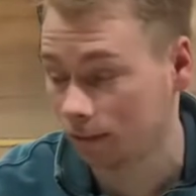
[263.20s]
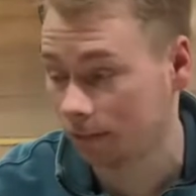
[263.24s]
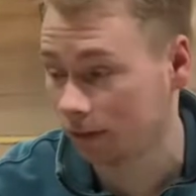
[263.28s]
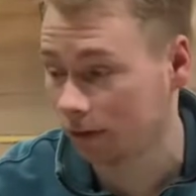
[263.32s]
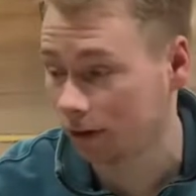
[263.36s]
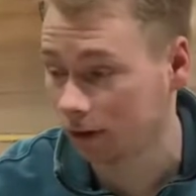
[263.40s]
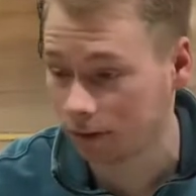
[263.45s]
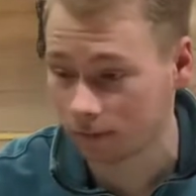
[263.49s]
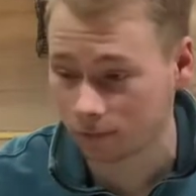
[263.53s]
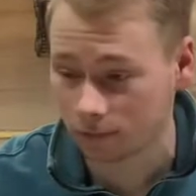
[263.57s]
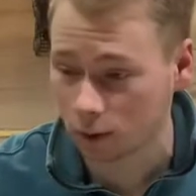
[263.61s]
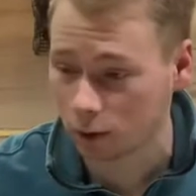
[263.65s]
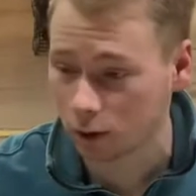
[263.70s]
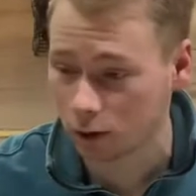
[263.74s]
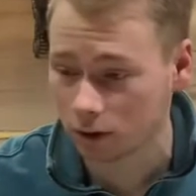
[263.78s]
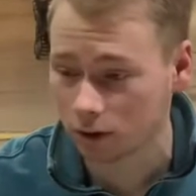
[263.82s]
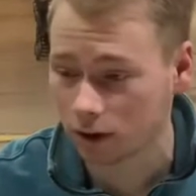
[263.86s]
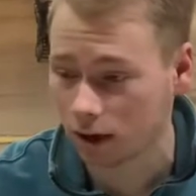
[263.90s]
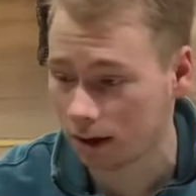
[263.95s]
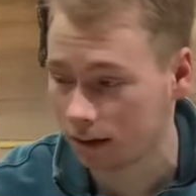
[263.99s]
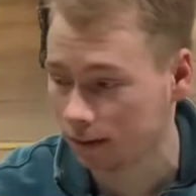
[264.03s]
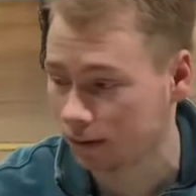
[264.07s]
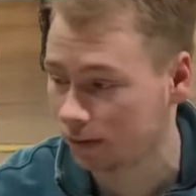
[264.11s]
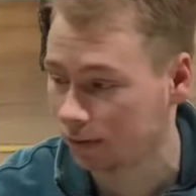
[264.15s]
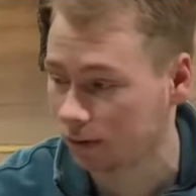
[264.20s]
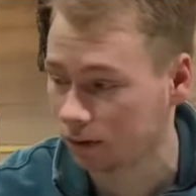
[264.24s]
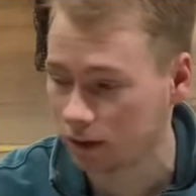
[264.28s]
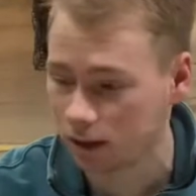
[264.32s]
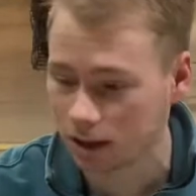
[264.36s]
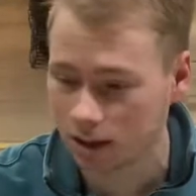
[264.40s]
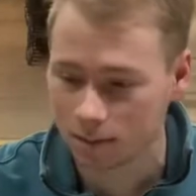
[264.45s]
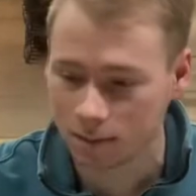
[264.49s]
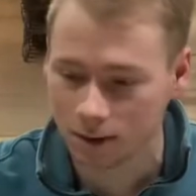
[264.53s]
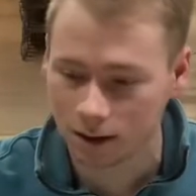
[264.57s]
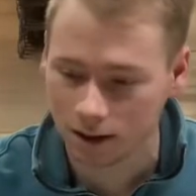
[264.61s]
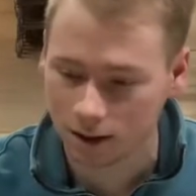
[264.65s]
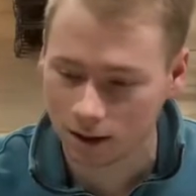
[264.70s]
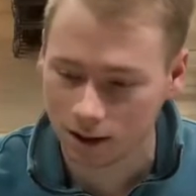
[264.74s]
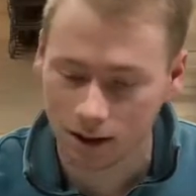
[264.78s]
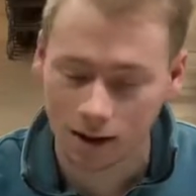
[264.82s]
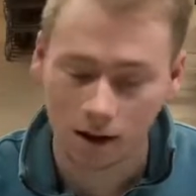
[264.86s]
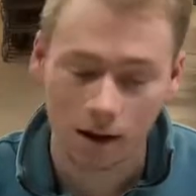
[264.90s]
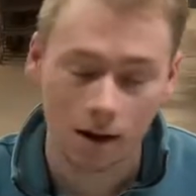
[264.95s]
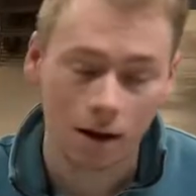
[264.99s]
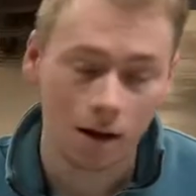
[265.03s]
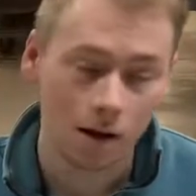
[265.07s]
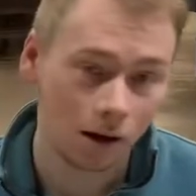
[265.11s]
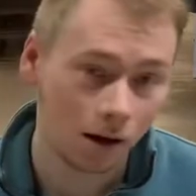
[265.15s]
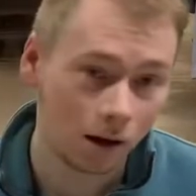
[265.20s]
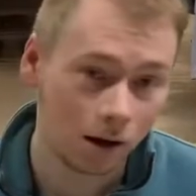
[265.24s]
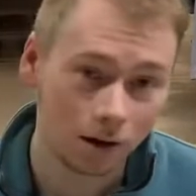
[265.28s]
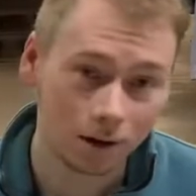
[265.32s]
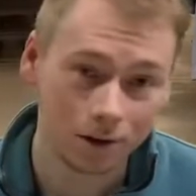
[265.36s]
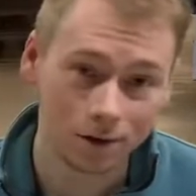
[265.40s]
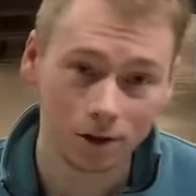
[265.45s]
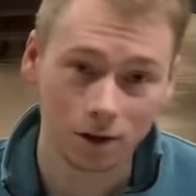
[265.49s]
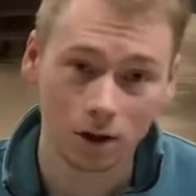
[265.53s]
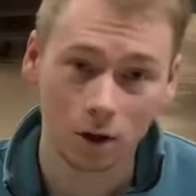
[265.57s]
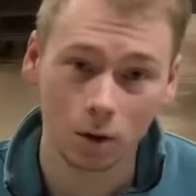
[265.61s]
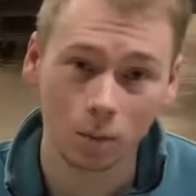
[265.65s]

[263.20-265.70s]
the photographs for eBay. Also,